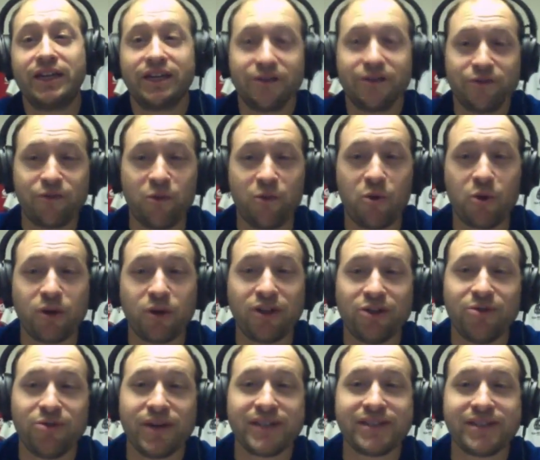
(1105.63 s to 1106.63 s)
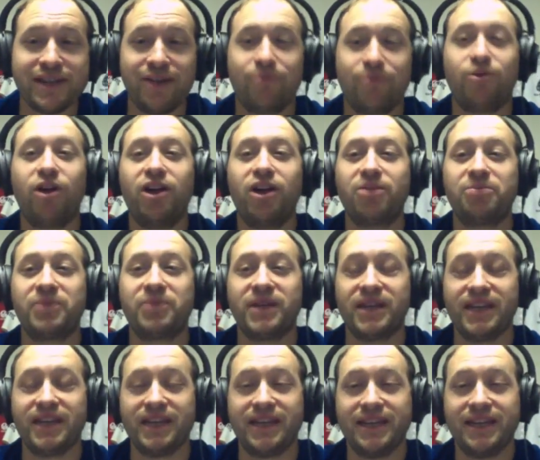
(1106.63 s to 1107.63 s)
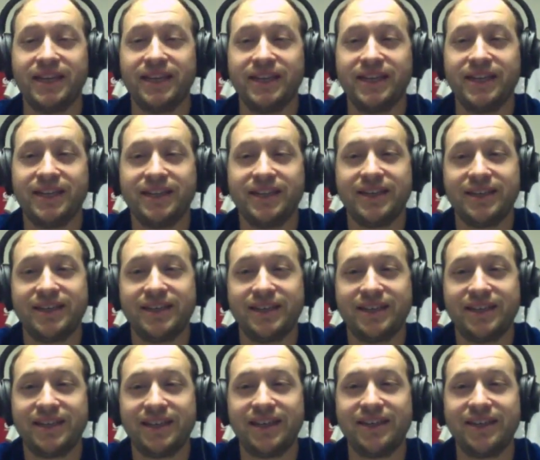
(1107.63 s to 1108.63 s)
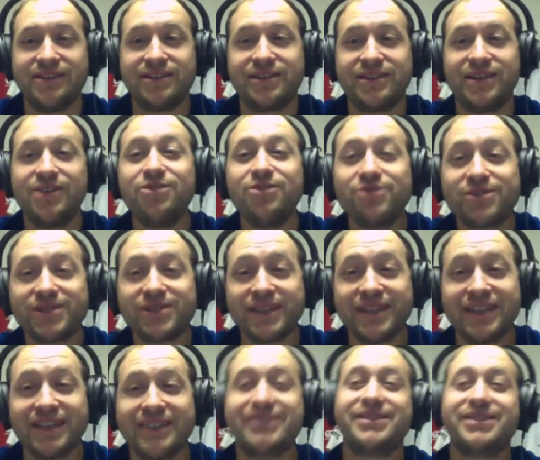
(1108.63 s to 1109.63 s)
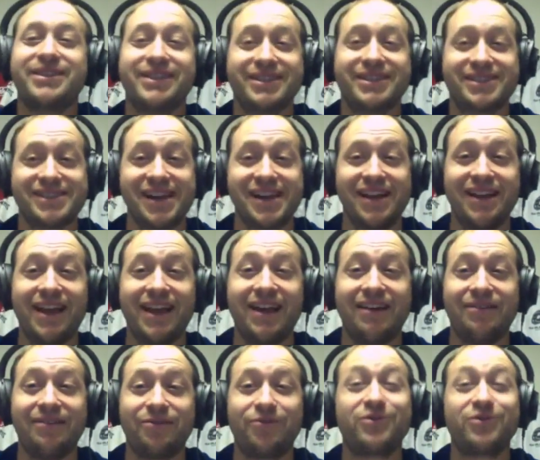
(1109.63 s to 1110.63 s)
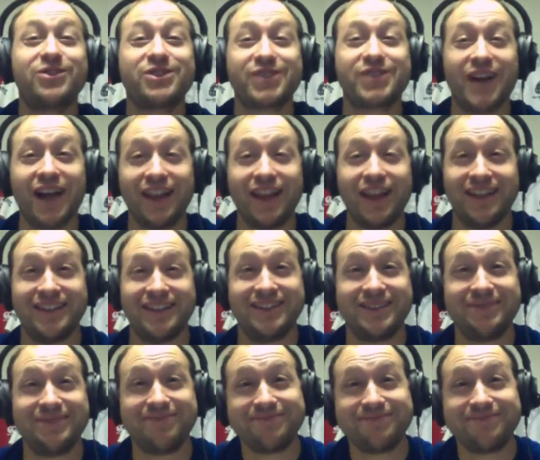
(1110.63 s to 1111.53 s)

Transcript: for USA Rugby is Houston is going to sell out for Scotland.